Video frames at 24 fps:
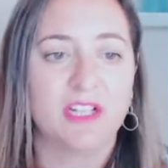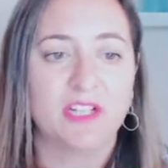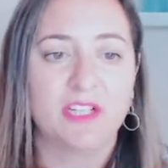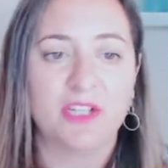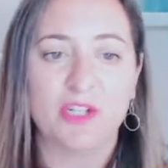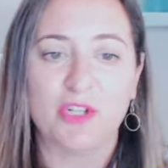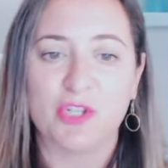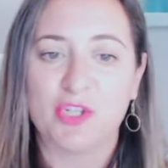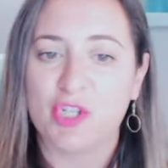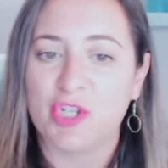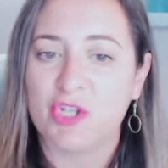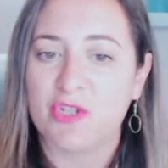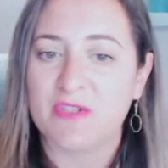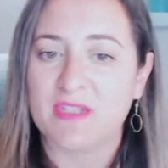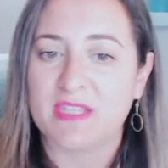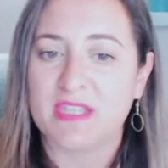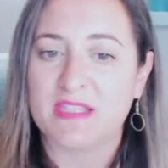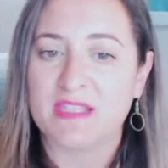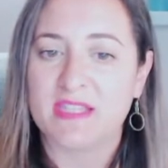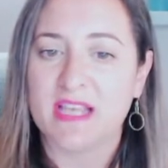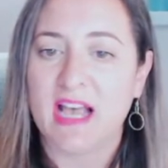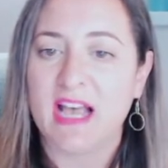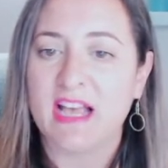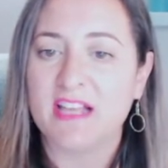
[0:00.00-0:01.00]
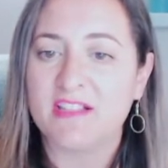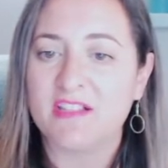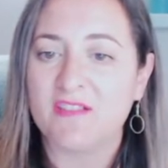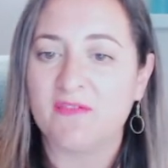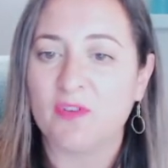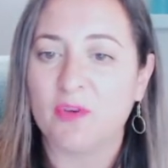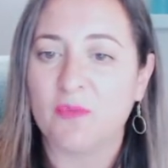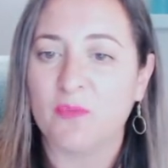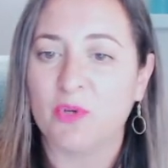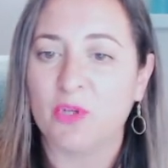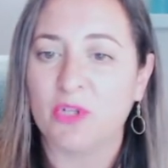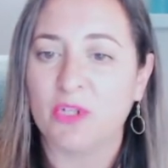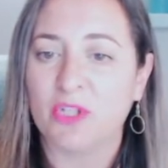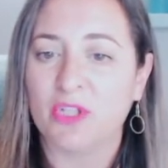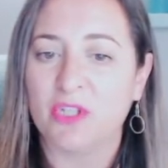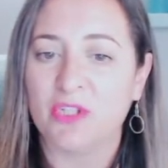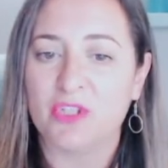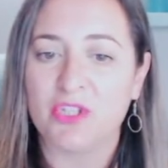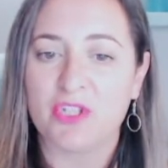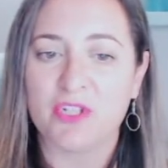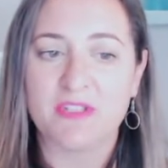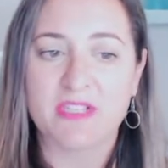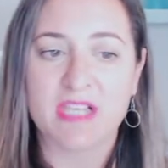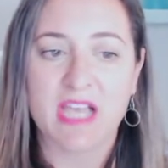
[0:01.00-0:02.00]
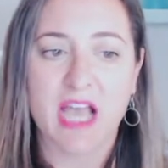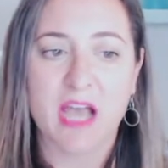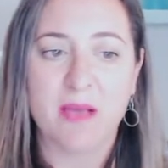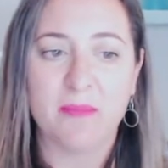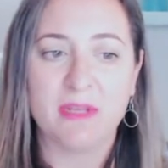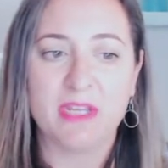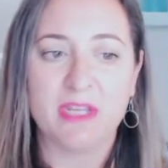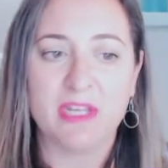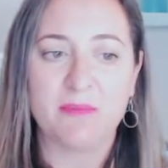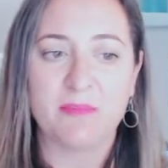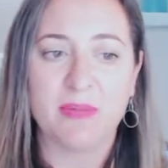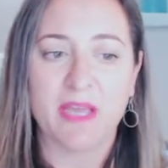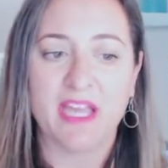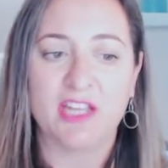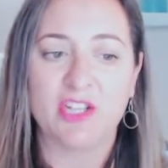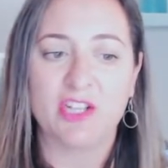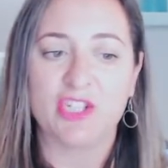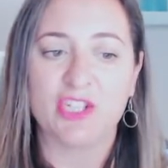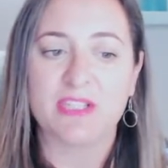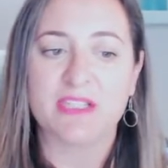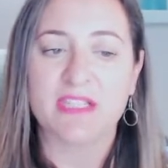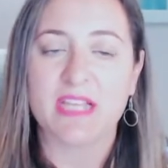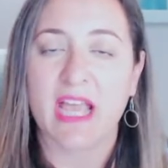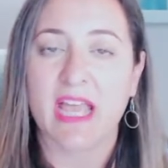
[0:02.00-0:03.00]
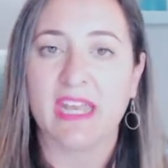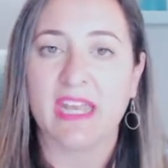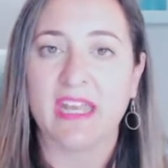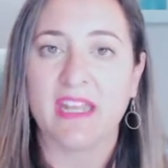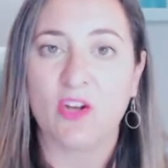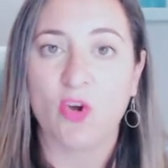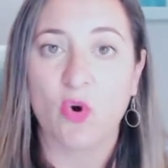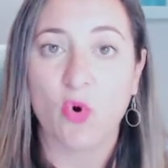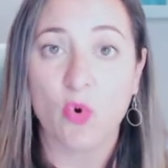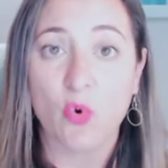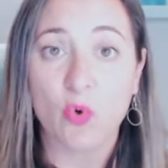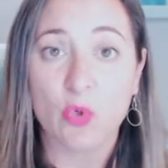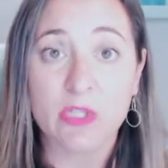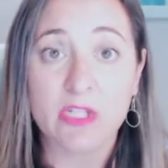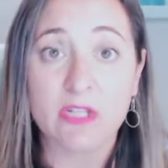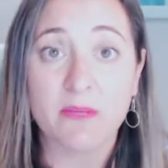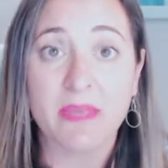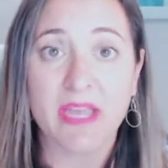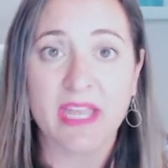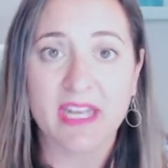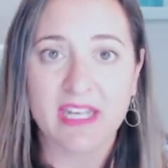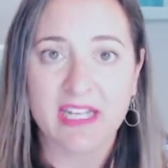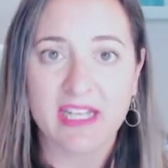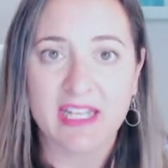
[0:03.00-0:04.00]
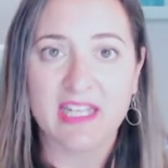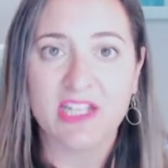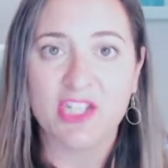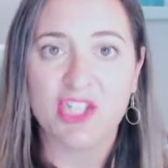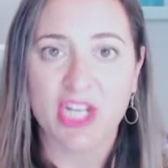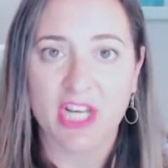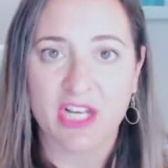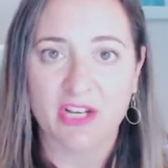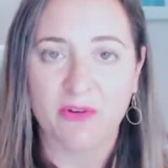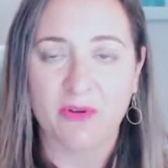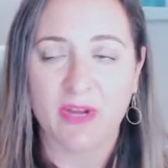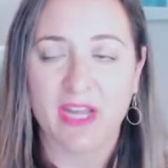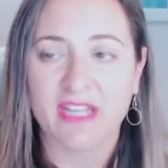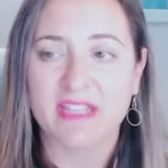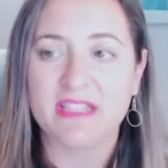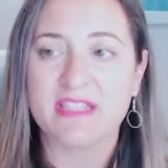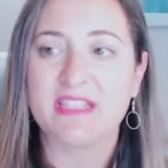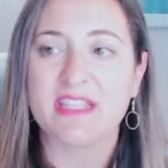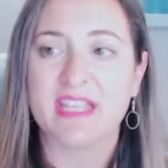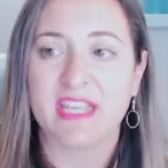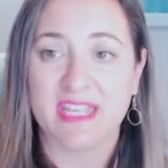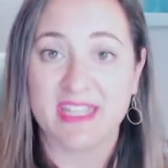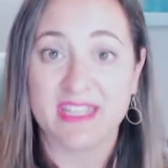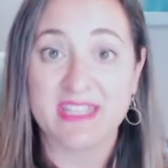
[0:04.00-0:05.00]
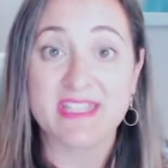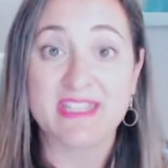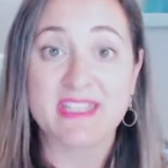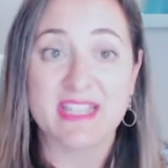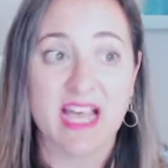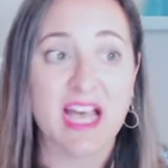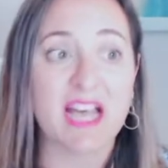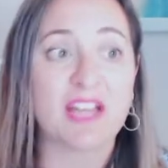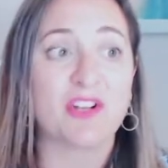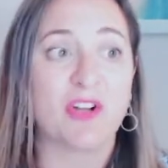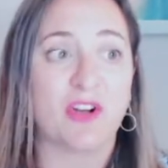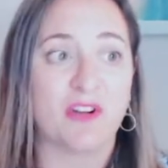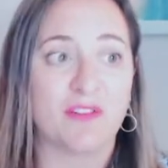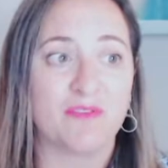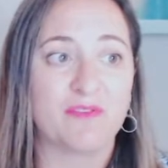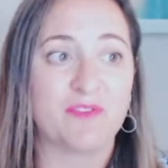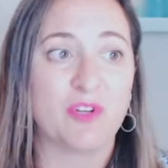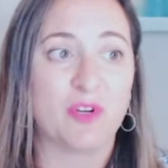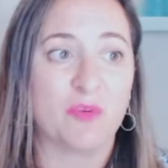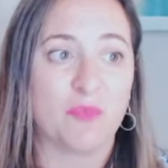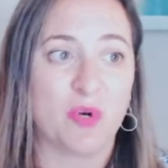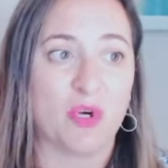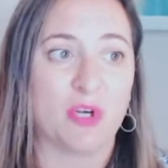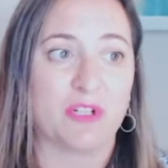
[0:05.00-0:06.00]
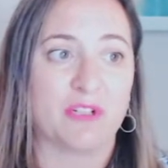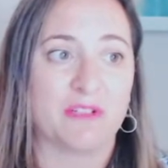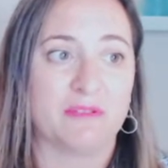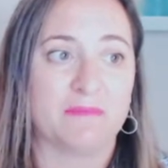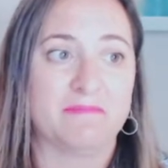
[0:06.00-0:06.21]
You choose the size of your book, you choose how many pages, and it automatically generates the inside of your book.